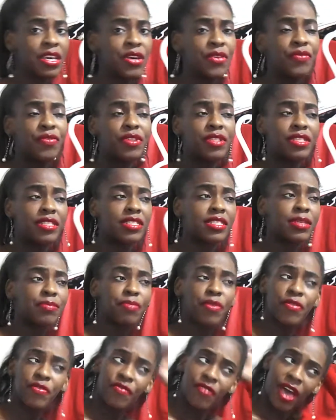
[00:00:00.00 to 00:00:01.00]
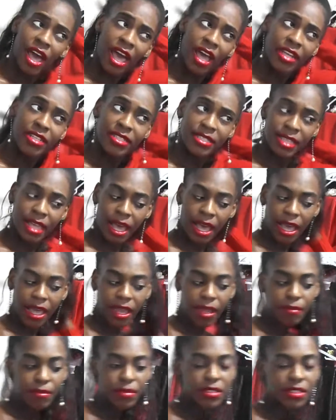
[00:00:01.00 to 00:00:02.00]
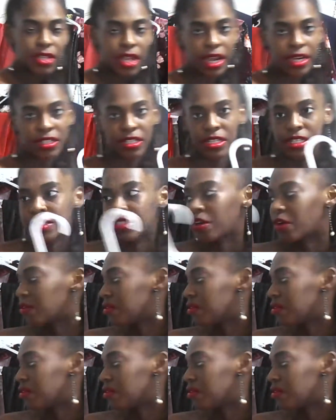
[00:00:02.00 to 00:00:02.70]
for the simple fact that I'm going to actually turn